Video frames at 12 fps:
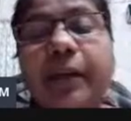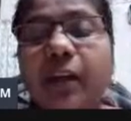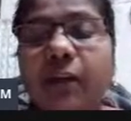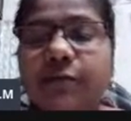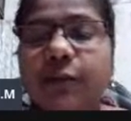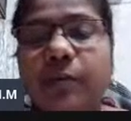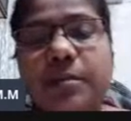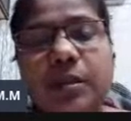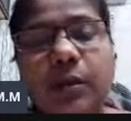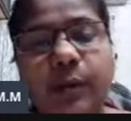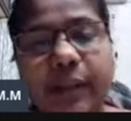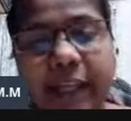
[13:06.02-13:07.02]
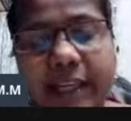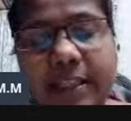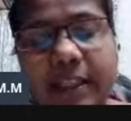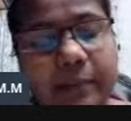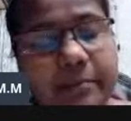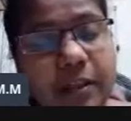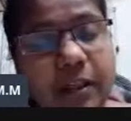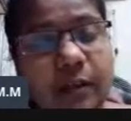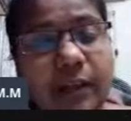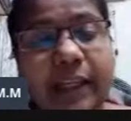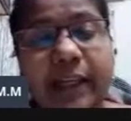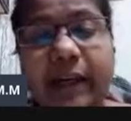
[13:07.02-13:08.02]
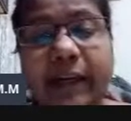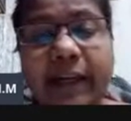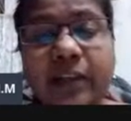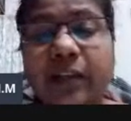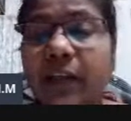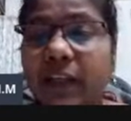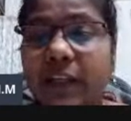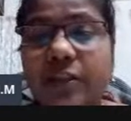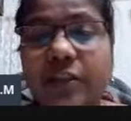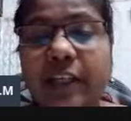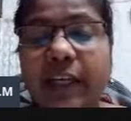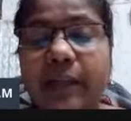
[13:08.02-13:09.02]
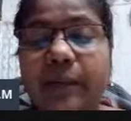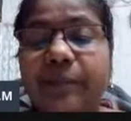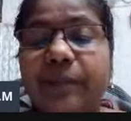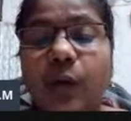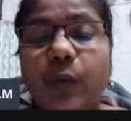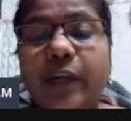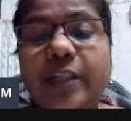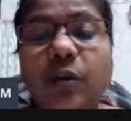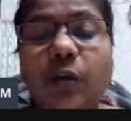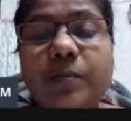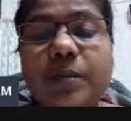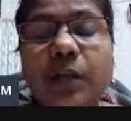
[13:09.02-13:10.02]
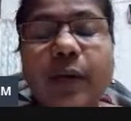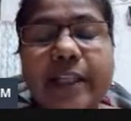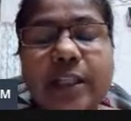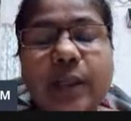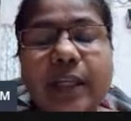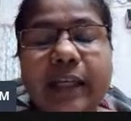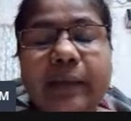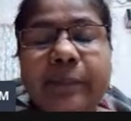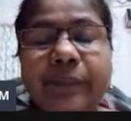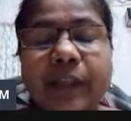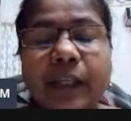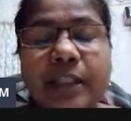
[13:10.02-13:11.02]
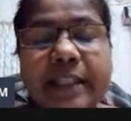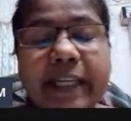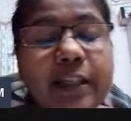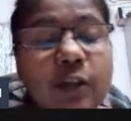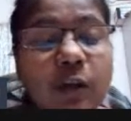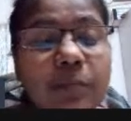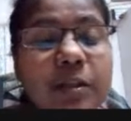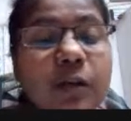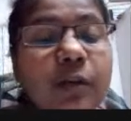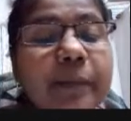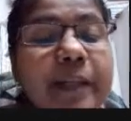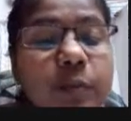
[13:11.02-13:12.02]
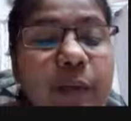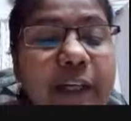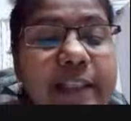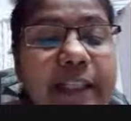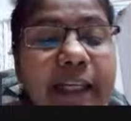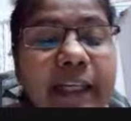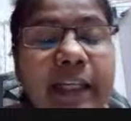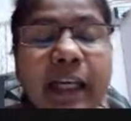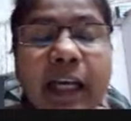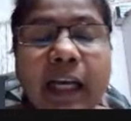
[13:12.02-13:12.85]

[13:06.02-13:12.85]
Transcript: of Ohm's law. Yes, absolutely correct, isn't it? What is Ohm's law actually? State Ohm's law means what is it?